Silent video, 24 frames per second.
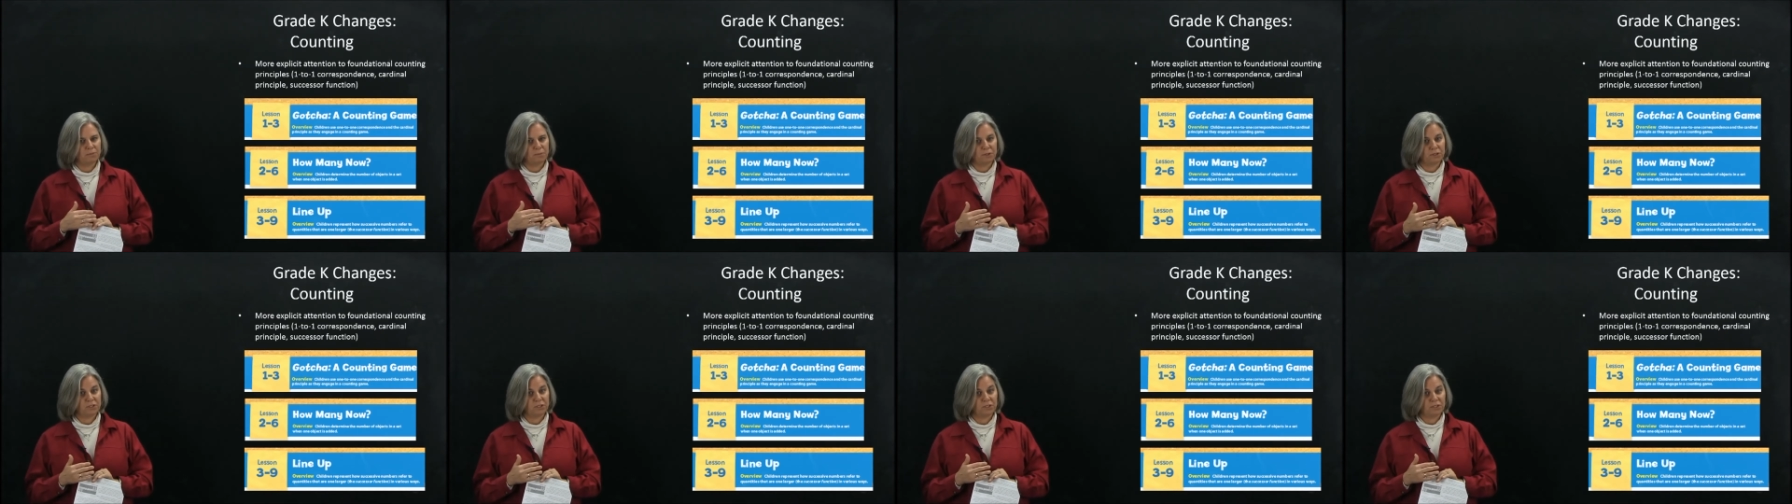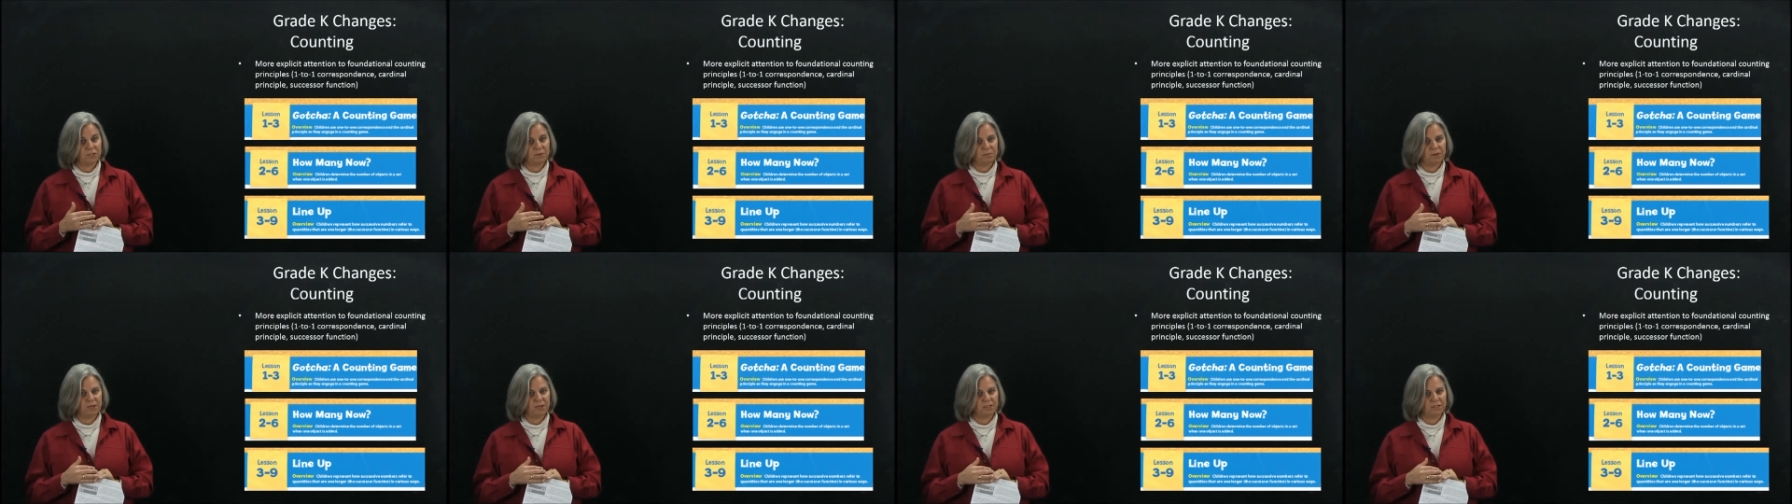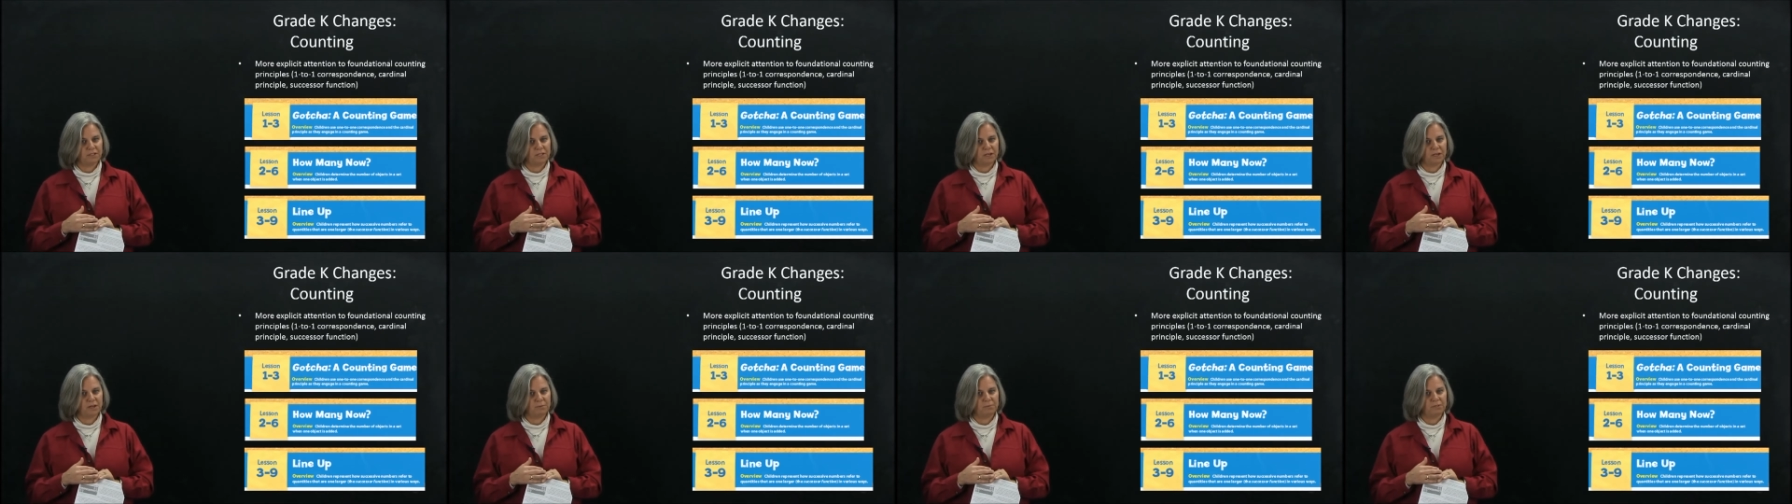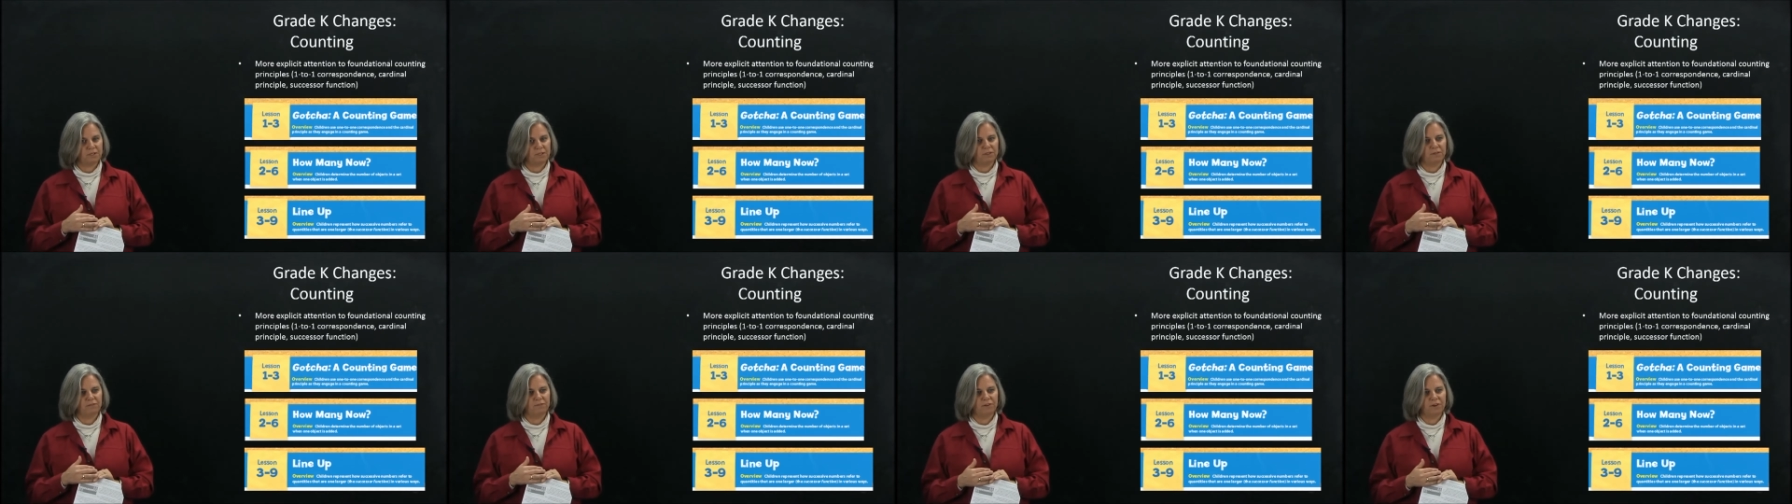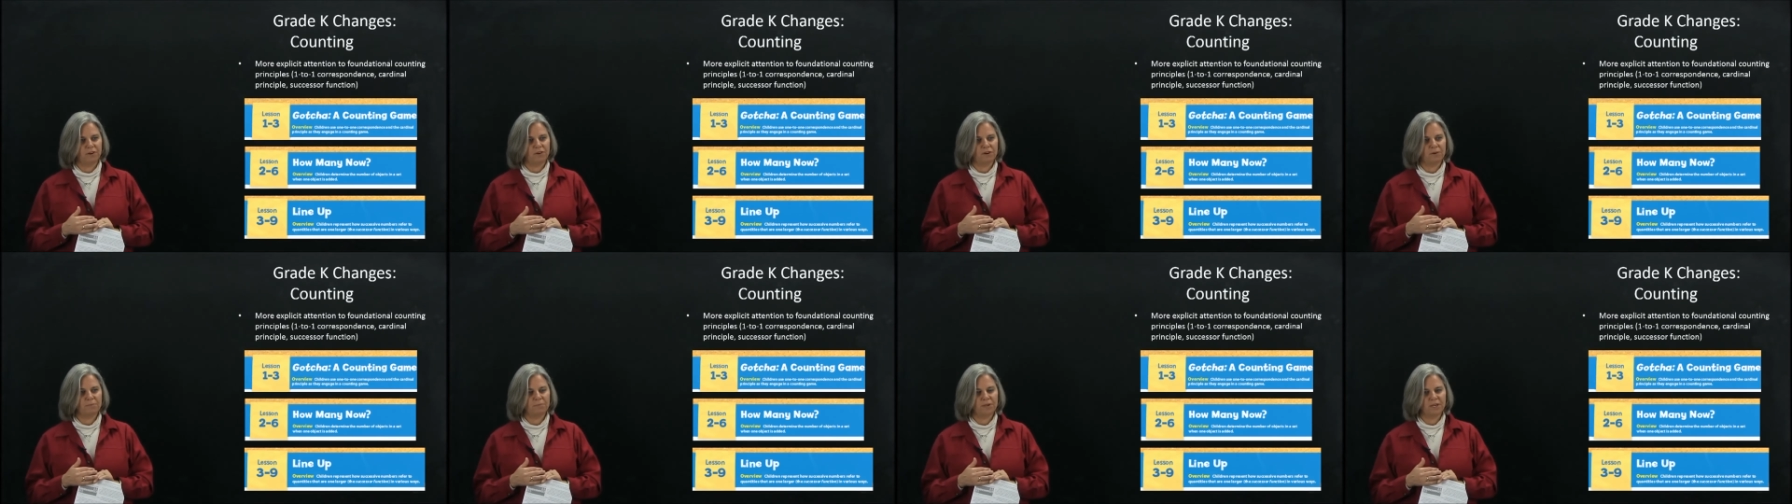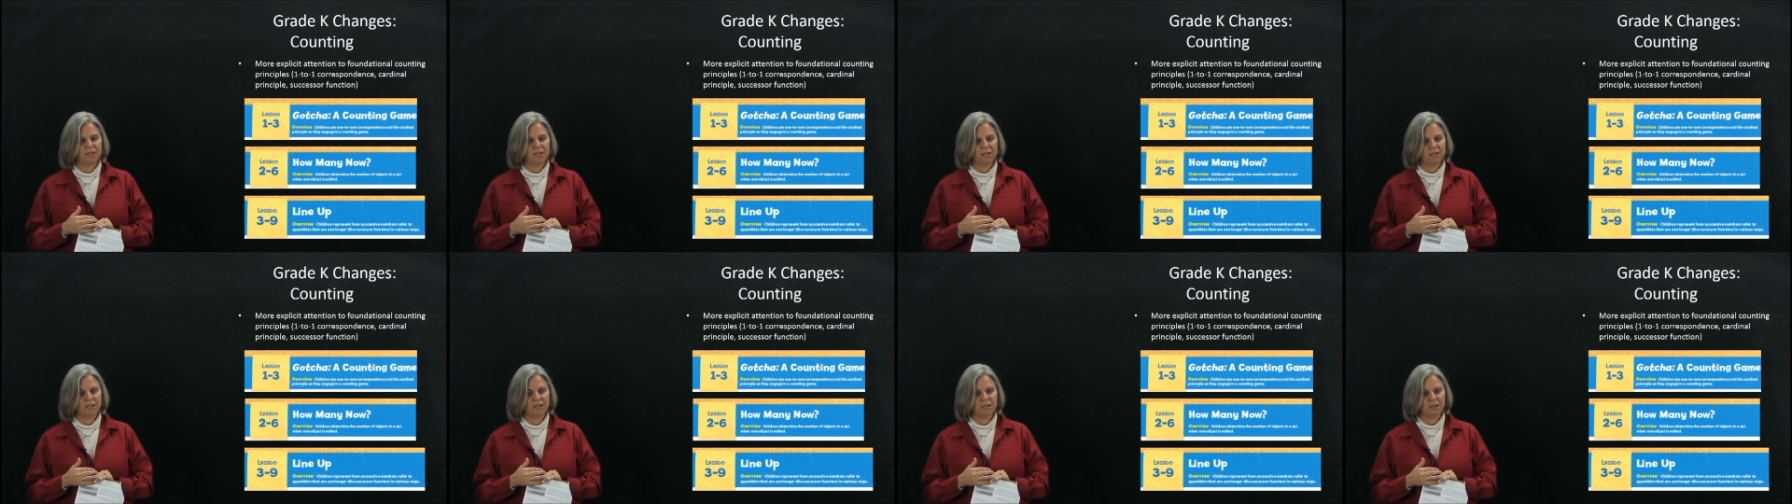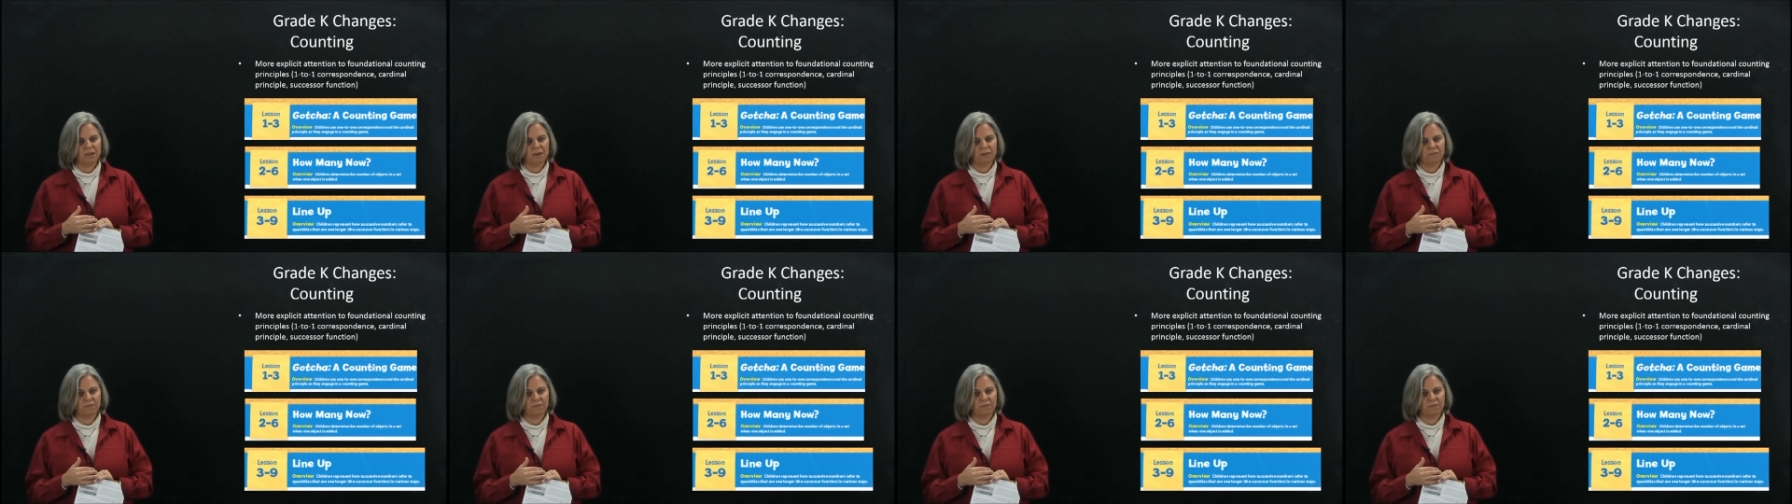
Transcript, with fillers: particularly because it comes at the very beginning